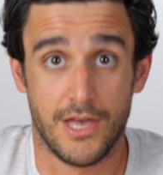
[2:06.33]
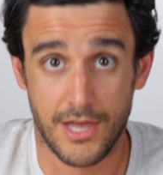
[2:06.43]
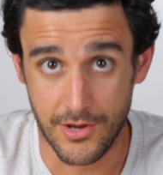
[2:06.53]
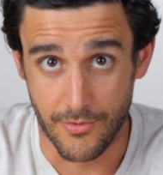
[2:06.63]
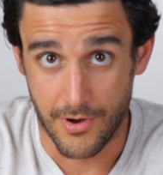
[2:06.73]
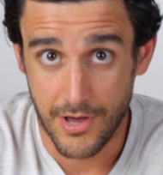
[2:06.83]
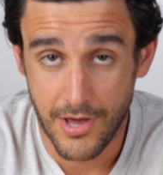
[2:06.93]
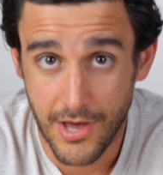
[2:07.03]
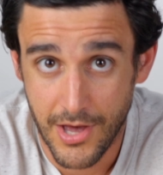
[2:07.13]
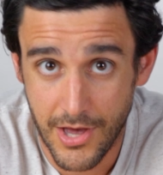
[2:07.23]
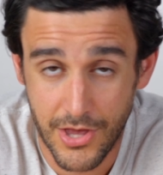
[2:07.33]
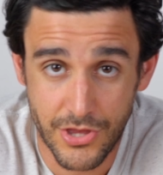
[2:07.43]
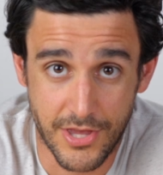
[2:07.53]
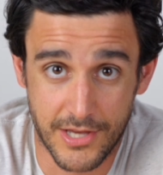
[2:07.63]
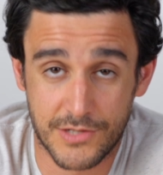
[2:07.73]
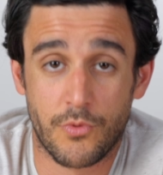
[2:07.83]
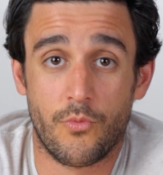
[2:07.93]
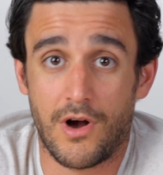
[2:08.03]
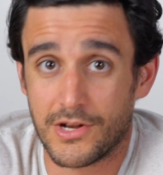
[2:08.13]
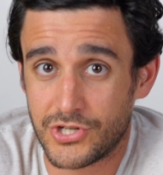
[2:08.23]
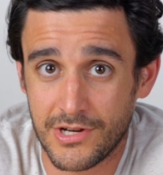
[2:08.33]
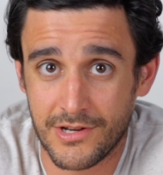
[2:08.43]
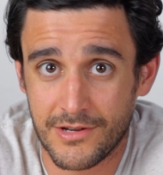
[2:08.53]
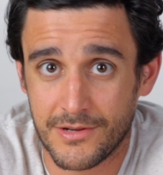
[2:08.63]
Anyway, thanks for watching.